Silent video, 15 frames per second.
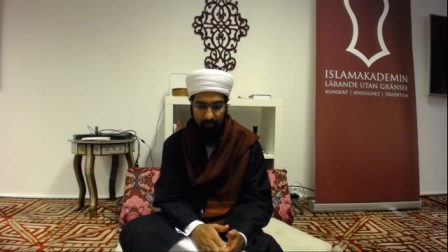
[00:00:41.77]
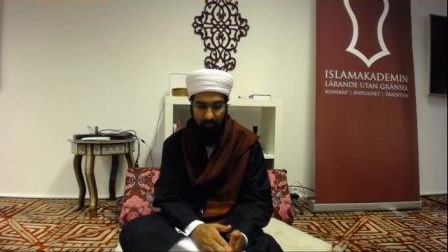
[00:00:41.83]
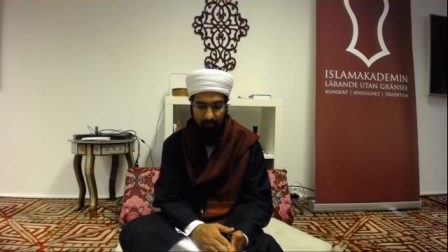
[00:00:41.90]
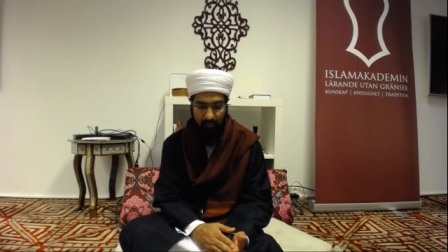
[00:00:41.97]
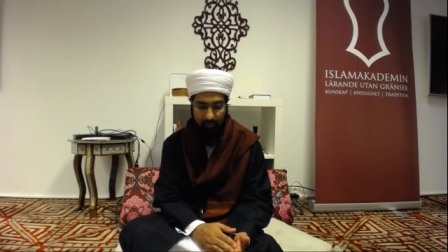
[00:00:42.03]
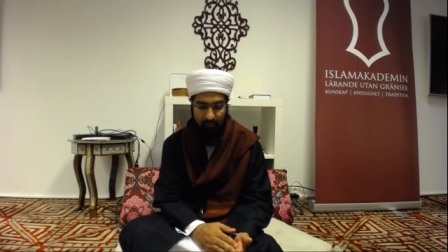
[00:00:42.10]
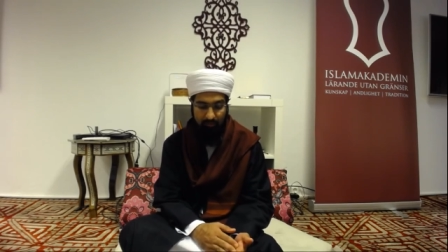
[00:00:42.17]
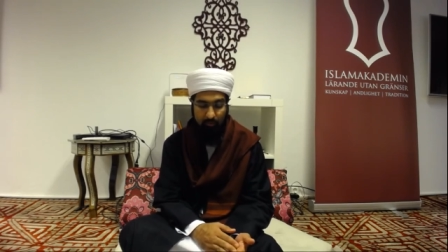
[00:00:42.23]

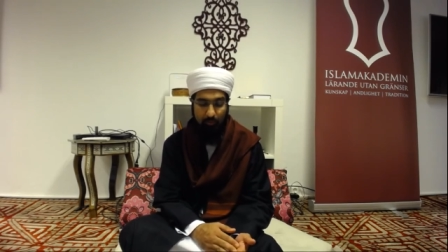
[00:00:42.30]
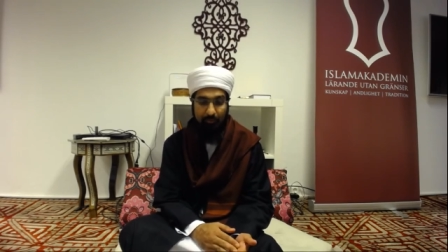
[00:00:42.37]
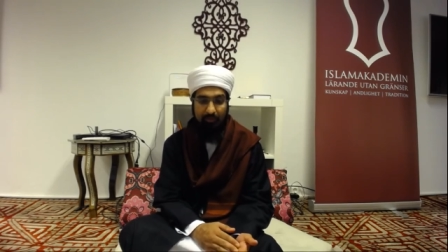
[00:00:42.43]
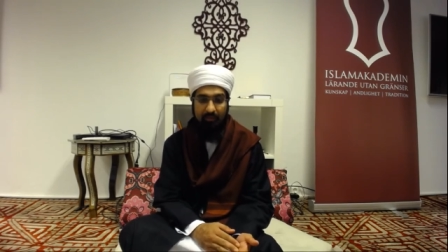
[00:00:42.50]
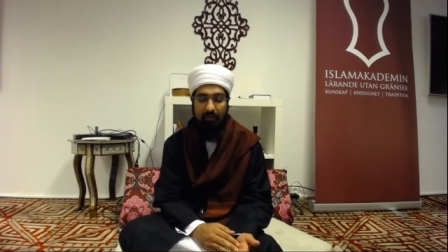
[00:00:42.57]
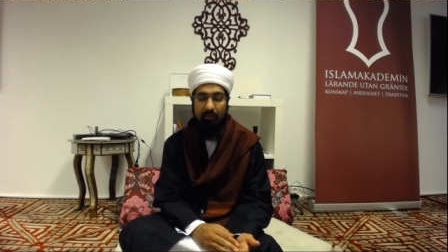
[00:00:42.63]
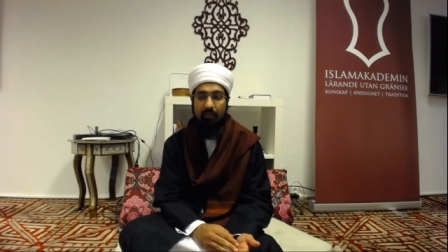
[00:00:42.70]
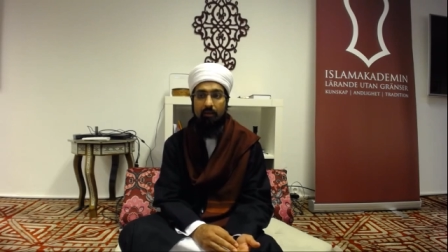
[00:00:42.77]
The topic
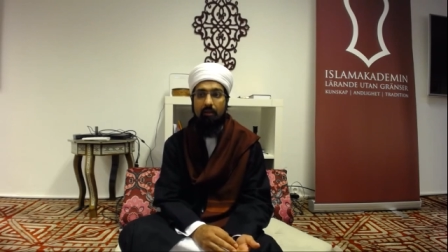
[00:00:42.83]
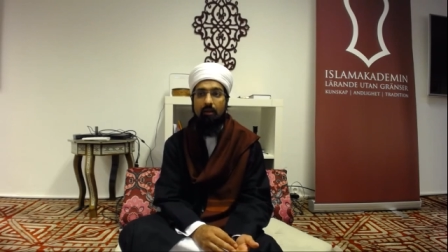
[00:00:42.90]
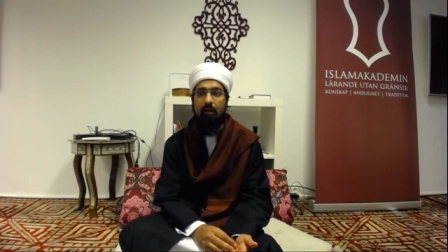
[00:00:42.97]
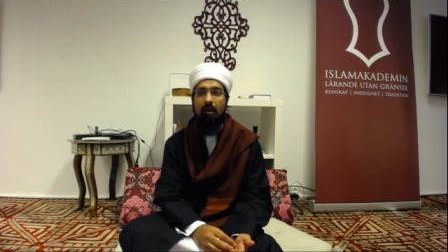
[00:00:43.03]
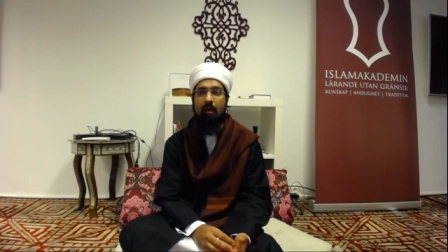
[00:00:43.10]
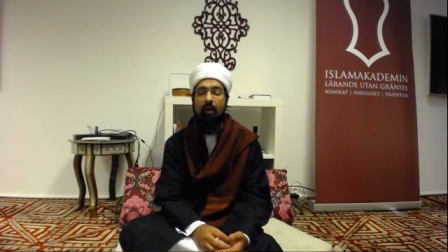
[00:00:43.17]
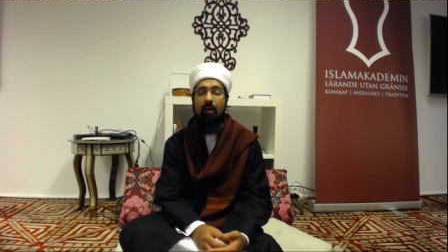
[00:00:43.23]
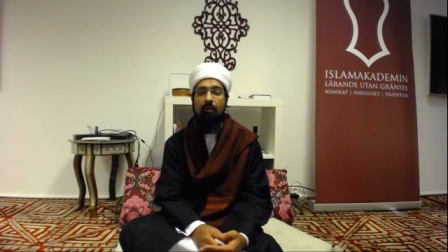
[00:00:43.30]
that
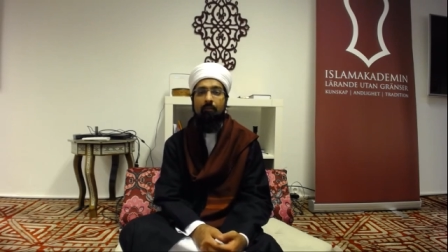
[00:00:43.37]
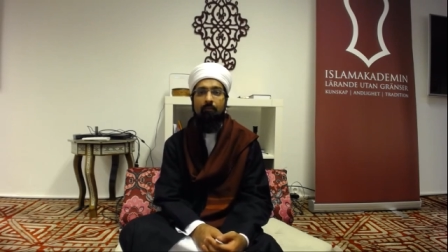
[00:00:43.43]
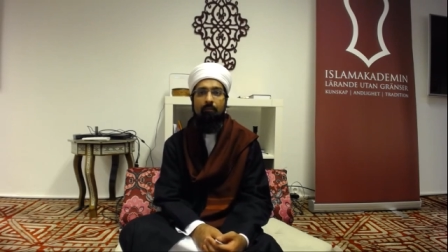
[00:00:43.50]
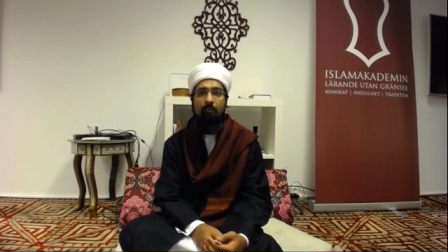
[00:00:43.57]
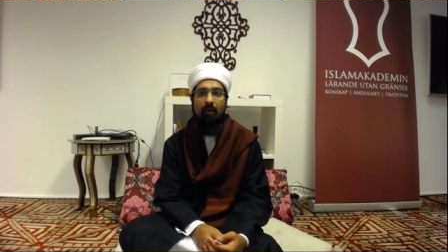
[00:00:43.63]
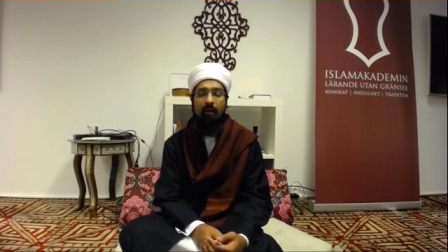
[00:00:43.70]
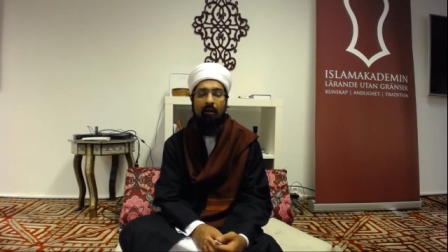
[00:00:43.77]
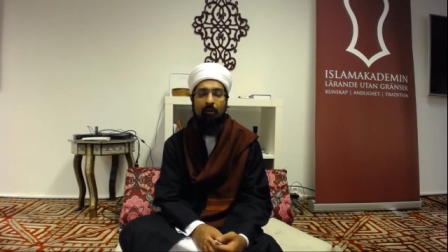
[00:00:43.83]

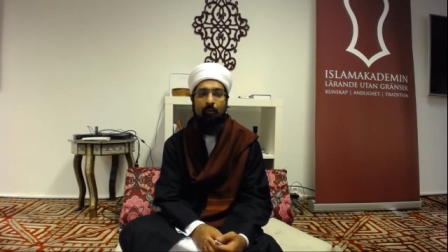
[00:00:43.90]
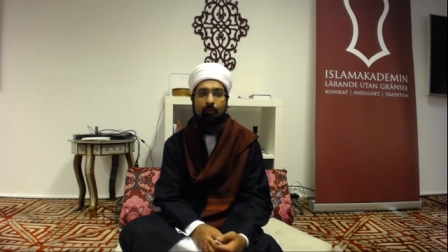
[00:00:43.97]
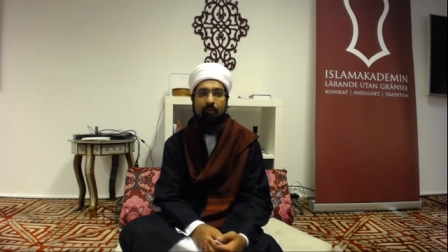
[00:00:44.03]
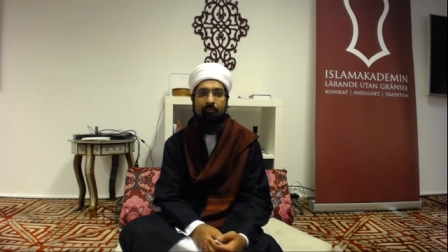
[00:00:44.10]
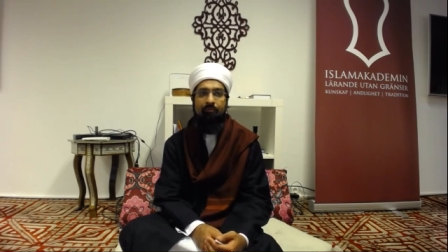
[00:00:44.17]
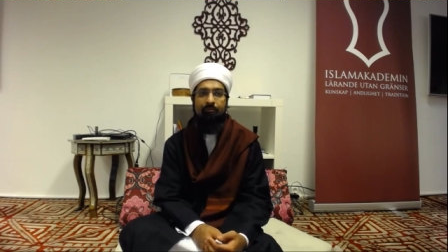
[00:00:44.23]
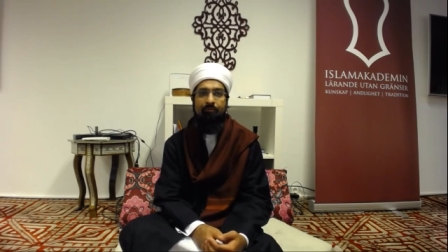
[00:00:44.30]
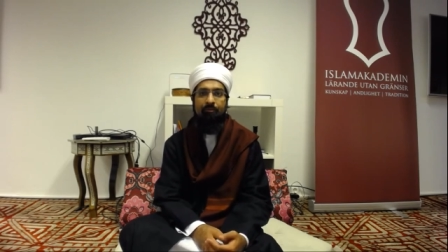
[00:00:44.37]

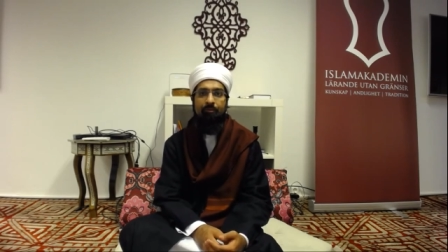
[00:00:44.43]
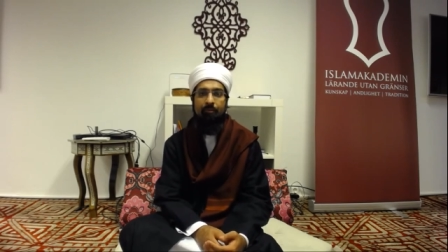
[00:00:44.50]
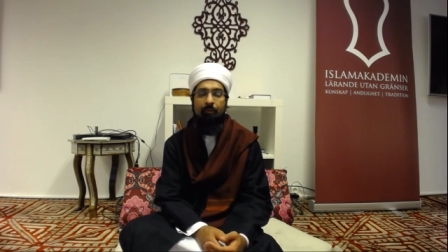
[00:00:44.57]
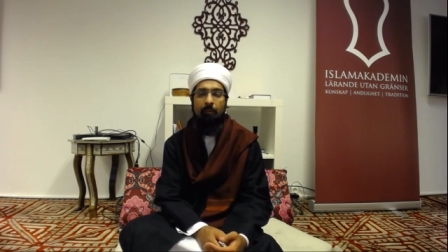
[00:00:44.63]
we've